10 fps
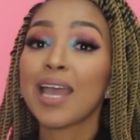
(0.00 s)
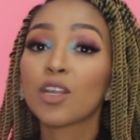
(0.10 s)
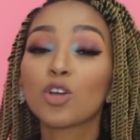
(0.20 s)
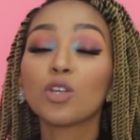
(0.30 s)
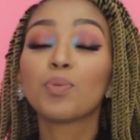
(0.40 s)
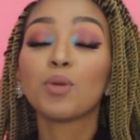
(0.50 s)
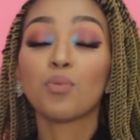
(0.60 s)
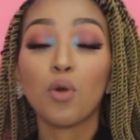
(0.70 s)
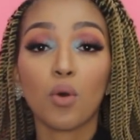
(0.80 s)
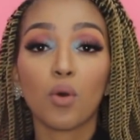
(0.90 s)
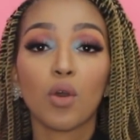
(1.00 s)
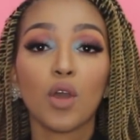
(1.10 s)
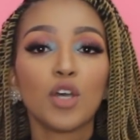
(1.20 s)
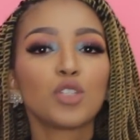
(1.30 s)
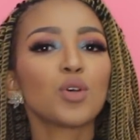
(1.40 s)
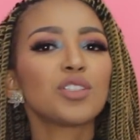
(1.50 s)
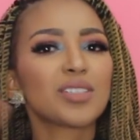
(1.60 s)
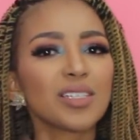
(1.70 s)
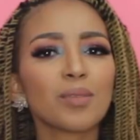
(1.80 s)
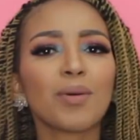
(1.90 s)
And it could be more. So
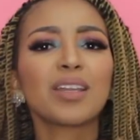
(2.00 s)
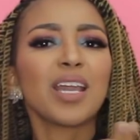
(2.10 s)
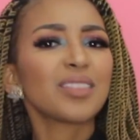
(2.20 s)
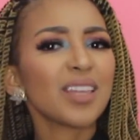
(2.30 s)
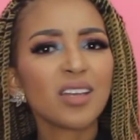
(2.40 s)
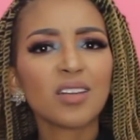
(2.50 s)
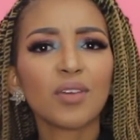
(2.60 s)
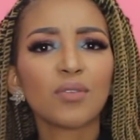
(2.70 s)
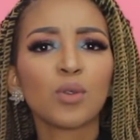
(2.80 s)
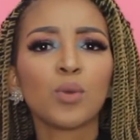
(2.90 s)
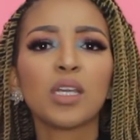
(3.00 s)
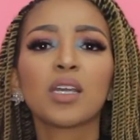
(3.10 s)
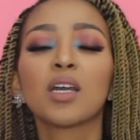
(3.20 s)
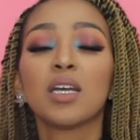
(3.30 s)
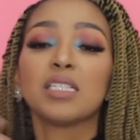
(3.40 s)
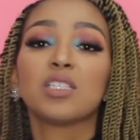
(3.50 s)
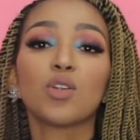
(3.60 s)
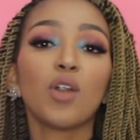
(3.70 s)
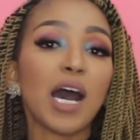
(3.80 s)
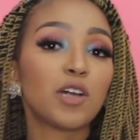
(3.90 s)
it's just about at the end of every week,
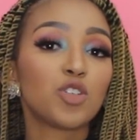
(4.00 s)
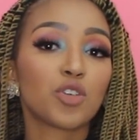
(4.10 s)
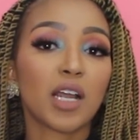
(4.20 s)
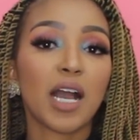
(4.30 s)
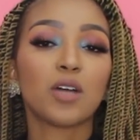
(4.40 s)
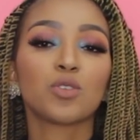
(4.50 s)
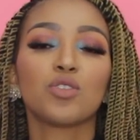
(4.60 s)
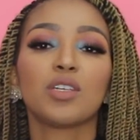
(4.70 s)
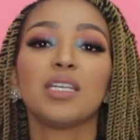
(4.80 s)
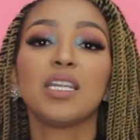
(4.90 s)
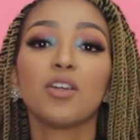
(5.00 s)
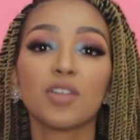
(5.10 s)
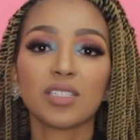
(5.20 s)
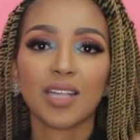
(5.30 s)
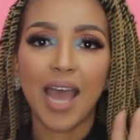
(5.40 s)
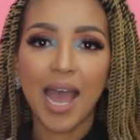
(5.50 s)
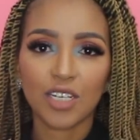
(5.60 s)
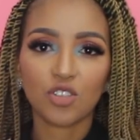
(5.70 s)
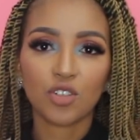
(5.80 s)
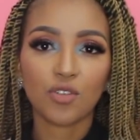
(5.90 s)
zero out your account to the nearest
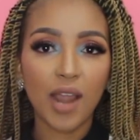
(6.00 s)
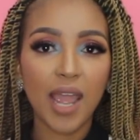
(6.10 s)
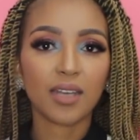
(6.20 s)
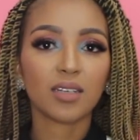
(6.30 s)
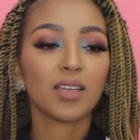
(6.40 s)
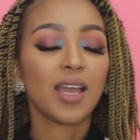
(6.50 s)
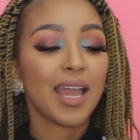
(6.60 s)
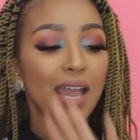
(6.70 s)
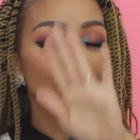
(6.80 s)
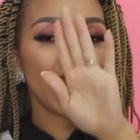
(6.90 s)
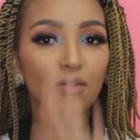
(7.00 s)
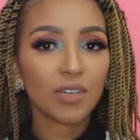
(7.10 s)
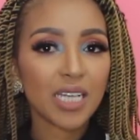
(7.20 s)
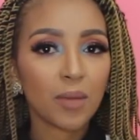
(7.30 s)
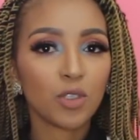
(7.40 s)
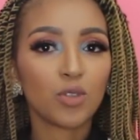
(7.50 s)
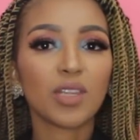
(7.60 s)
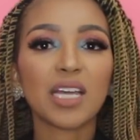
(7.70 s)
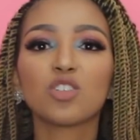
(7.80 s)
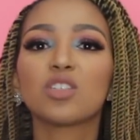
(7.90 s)
100 rand. And every time you do
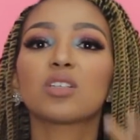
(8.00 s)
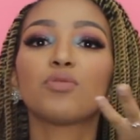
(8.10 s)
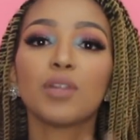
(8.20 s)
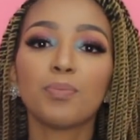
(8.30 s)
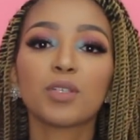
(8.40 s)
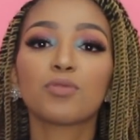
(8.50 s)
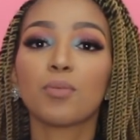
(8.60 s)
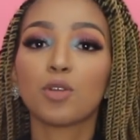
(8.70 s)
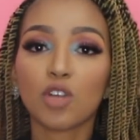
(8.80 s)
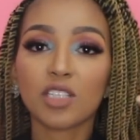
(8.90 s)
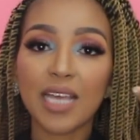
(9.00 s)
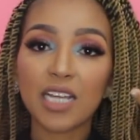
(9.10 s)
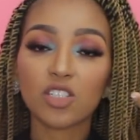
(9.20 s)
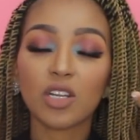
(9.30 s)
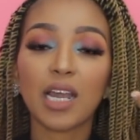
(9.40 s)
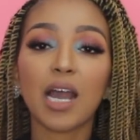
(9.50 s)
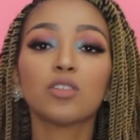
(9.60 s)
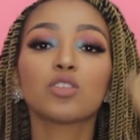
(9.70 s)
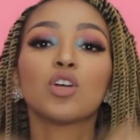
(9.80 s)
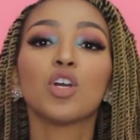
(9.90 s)
that, you just flip it from your transactional
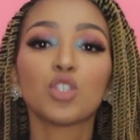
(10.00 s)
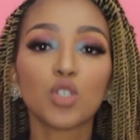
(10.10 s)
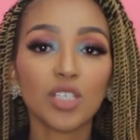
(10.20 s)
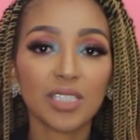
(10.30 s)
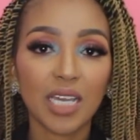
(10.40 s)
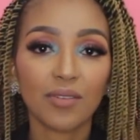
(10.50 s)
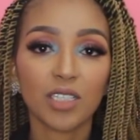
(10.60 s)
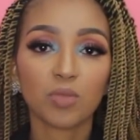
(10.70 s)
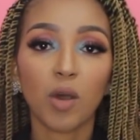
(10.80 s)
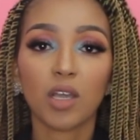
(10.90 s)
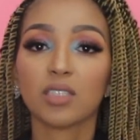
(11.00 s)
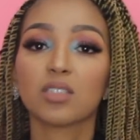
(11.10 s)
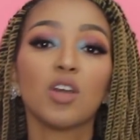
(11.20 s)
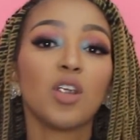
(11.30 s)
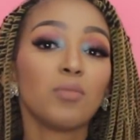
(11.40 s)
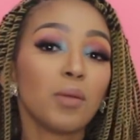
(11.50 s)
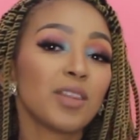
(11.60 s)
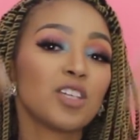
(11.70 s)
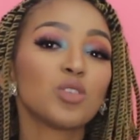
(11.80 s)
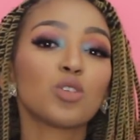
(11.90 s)
account to your savings pocket.
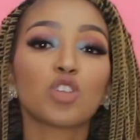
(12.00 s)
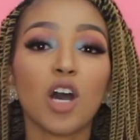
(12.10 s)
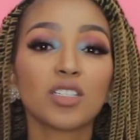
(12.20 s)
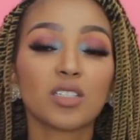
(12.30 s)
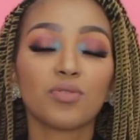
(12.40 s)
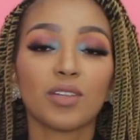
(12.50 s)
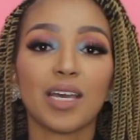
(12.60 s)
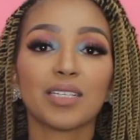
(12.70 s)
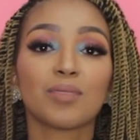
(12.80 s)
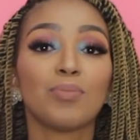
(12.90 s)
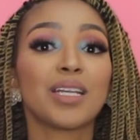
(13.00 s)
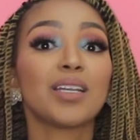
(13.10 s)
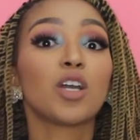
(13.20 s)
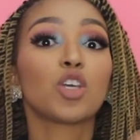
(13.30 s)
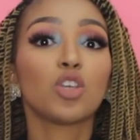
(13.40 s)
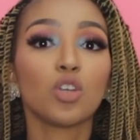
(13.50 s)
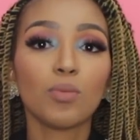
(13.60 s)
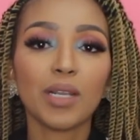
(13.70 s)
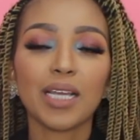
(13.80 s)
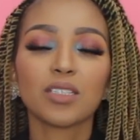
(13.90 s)
Remember, there's no charges for that, but it
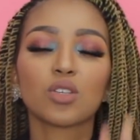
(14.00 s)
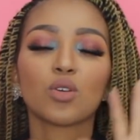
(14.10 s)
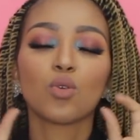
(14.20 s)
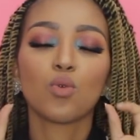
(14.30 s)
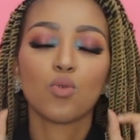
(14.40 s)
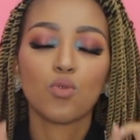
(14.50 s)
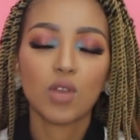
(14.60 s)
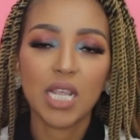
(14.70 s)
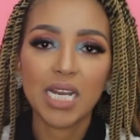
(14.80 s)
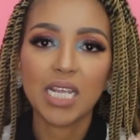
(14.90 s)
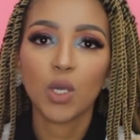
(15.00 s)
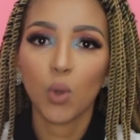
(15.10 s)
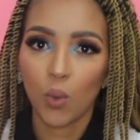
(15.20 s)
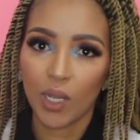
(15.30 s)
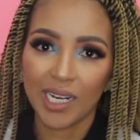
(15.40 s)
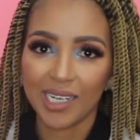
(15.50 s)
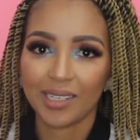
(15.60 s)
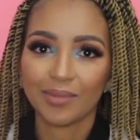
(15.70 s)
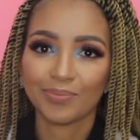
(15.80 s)
accumulates really quickly.